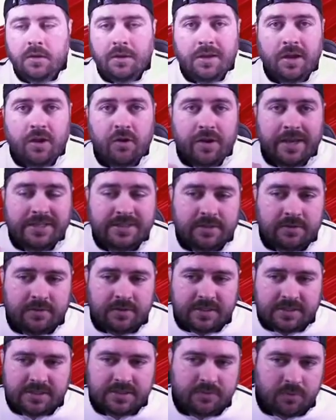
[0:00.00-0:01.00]
Okay, so
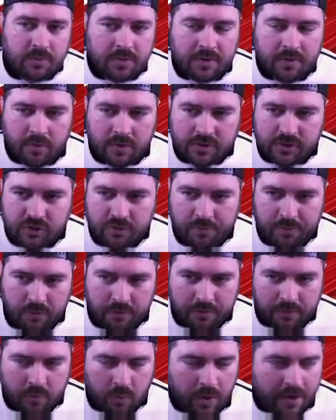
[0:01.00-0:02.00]
this is one of the ones you'll pull
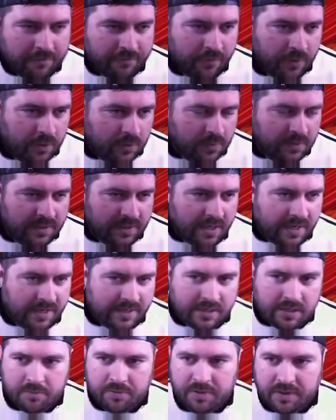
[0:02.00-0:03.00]
quite frequently out of
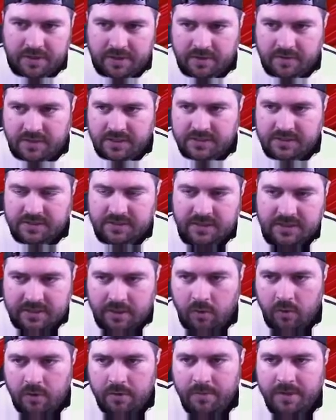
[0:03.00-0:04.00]
get a player. These
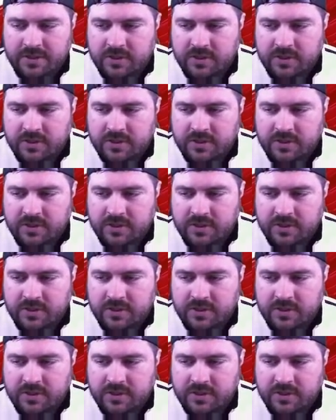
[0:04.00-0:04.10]
low-end MUT